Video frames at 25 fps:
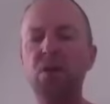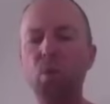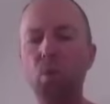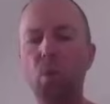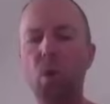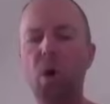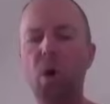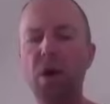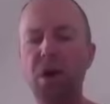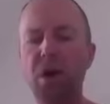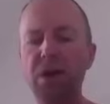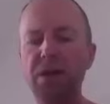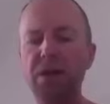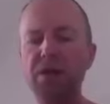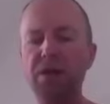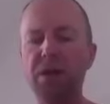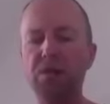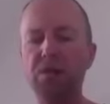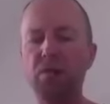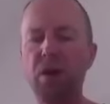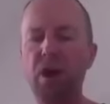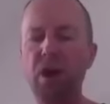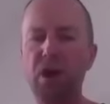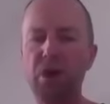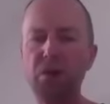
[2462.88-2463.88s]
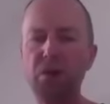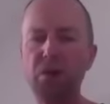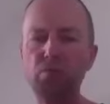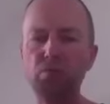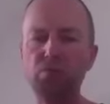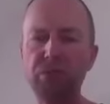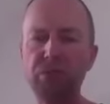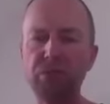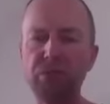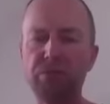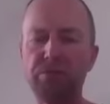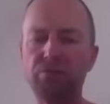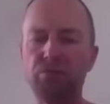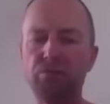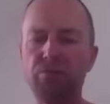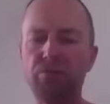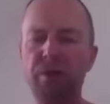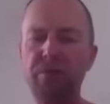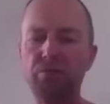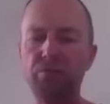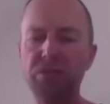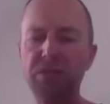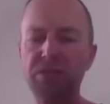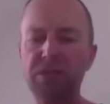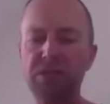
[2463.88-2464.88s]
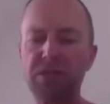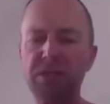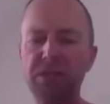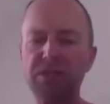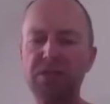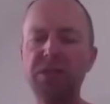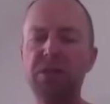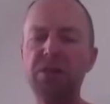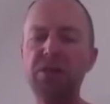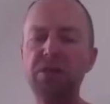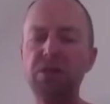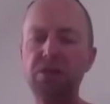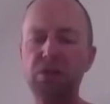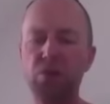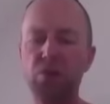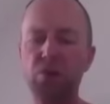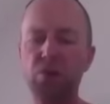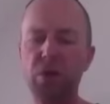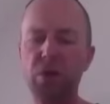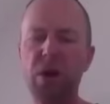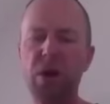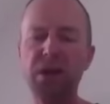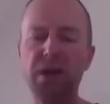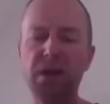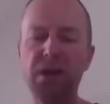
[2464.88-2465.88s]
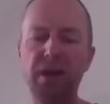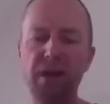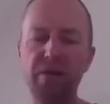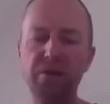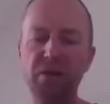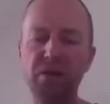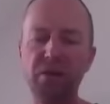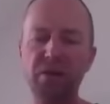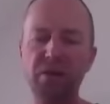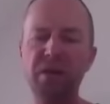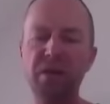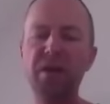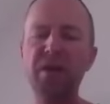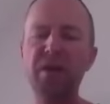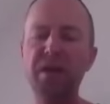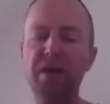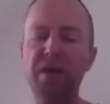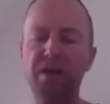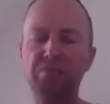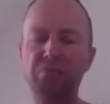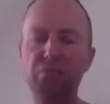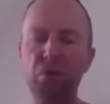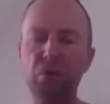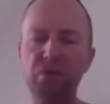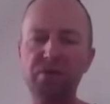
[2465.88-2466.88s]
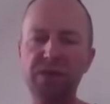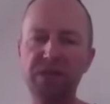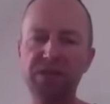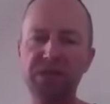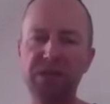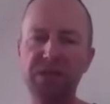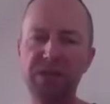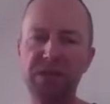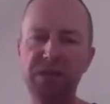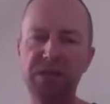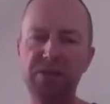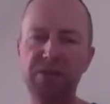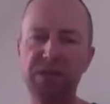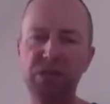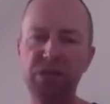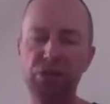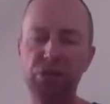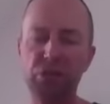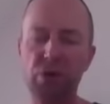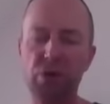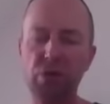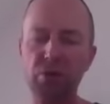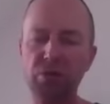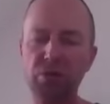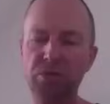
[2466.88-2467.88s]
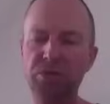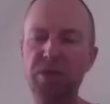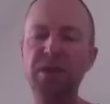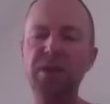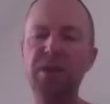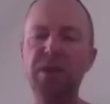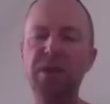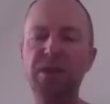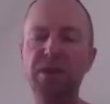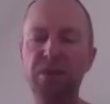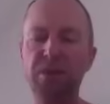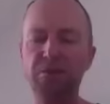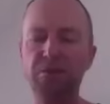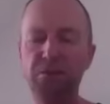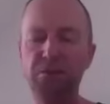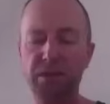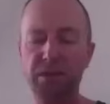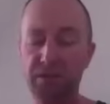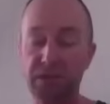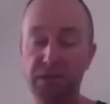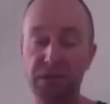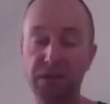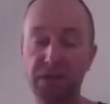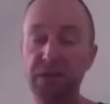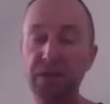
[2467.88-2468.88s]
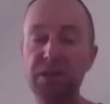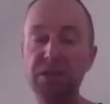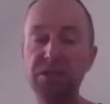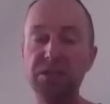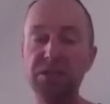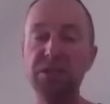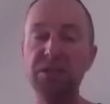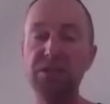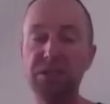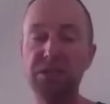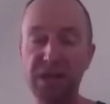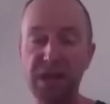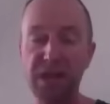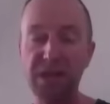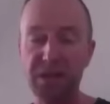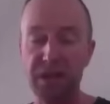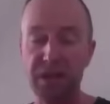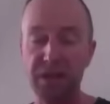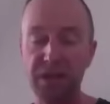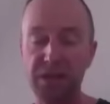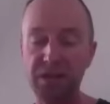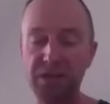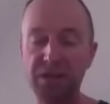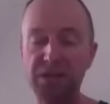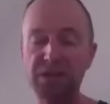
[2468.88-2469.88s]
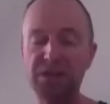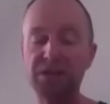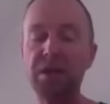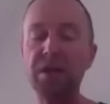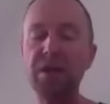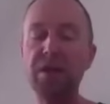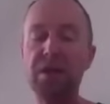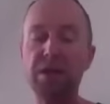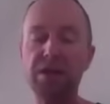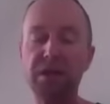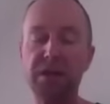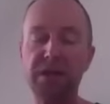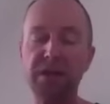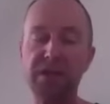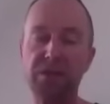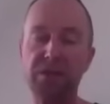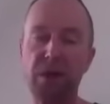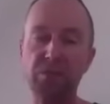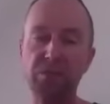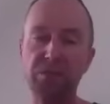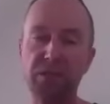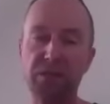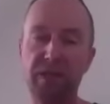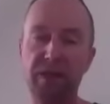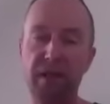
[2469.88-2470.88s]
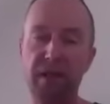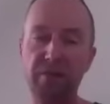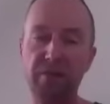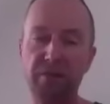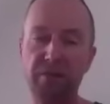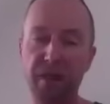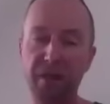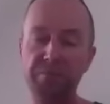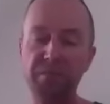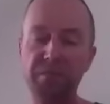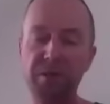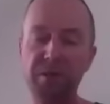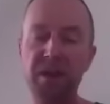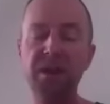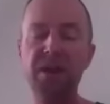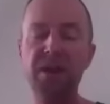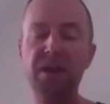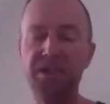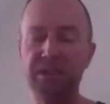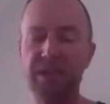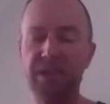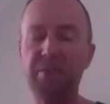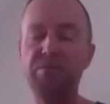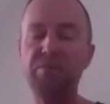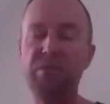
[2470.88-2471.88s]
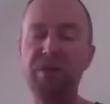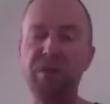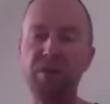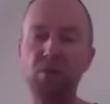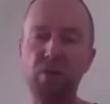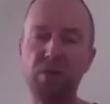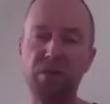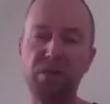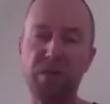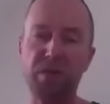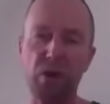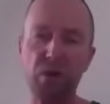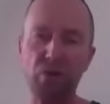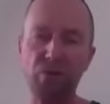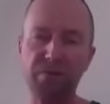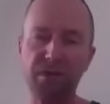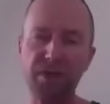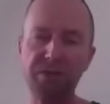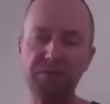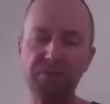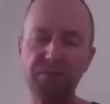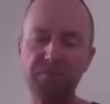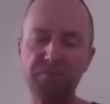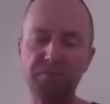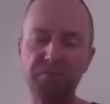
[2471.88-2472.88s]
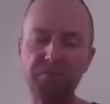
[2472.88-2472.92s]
why there are hundreds of references to 9/11 in movies and TV shows in the years and decades leading up to that event. Same thing with COVID.